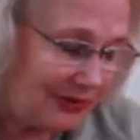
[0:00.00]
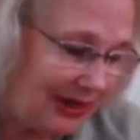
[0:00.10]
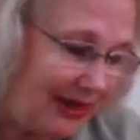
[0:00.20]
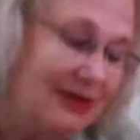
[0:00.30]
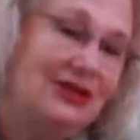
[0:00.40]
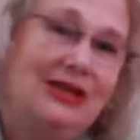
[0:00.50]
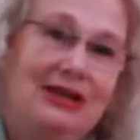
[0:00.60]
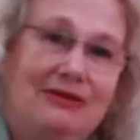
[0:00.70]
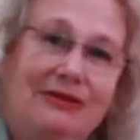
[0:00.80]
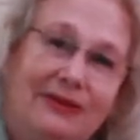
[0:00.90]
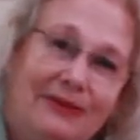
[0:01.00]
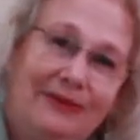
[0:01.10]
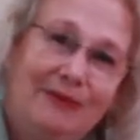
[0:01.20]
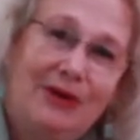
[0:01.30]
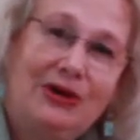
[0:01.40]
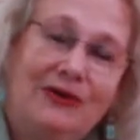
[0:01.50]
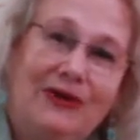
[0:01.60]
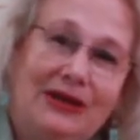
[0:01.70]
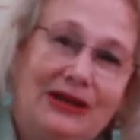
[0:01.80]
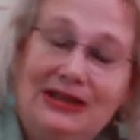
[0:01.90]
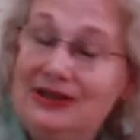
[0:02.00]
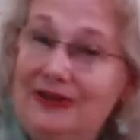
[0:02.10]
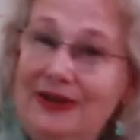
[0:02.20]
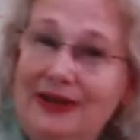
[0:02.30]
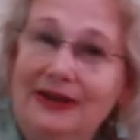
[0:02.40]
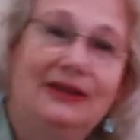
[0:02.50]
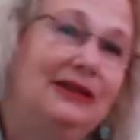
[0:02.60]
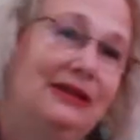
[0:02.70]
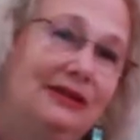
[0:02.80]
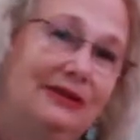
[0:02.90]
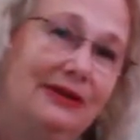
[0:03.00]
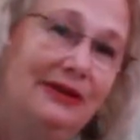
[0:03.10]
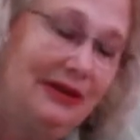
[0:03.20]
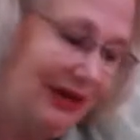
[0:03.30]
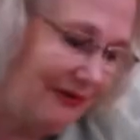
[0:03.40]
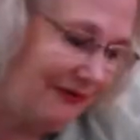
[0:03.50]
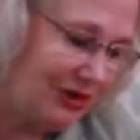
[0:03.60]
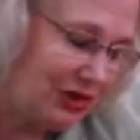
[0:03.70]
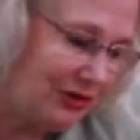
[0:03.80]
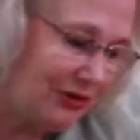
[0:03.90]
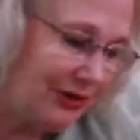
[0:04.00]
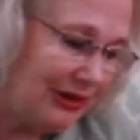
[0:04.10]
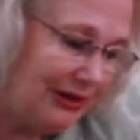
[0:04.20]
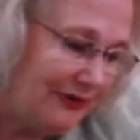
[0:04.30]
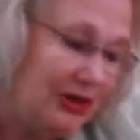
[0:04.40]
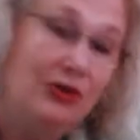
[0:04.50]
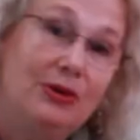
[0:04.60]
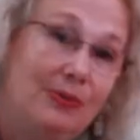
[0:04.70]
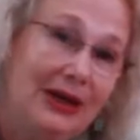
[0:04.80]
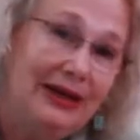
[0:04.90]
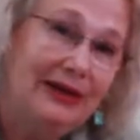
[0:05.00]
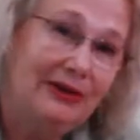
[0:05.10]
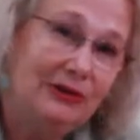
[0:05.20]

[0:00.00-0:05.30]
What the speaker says: hands down, better than any synthetic air freshener that you could buy.